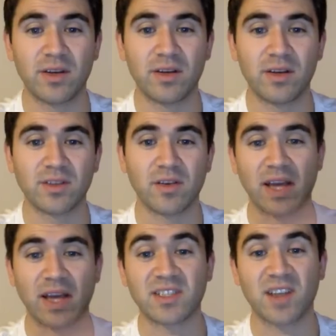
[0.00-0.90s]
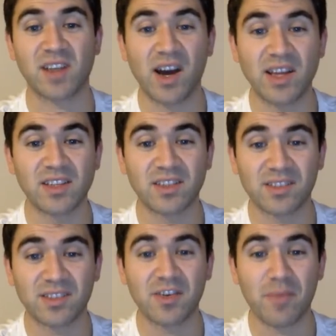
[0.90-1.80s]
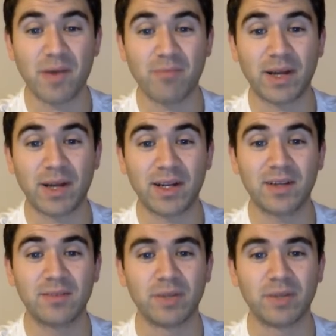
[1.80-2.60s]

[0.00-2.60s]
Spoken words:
So yeah, started to do a bit better,